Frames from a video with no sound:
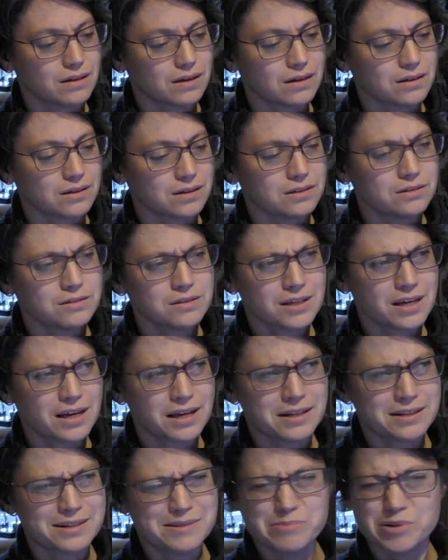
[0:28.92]
I don't think I
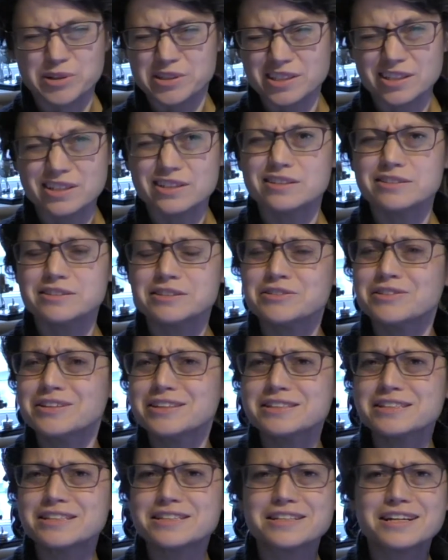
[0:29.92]
had any particular
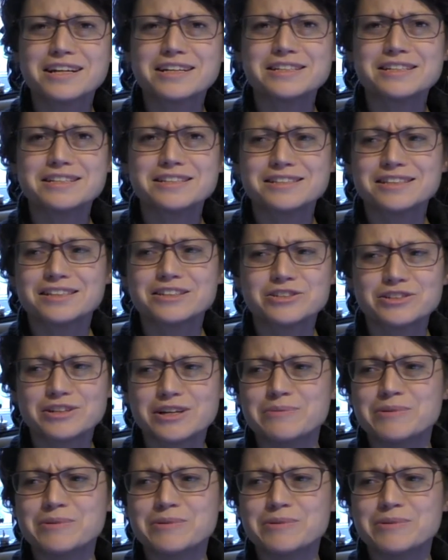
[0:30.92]
interest in the 19th century.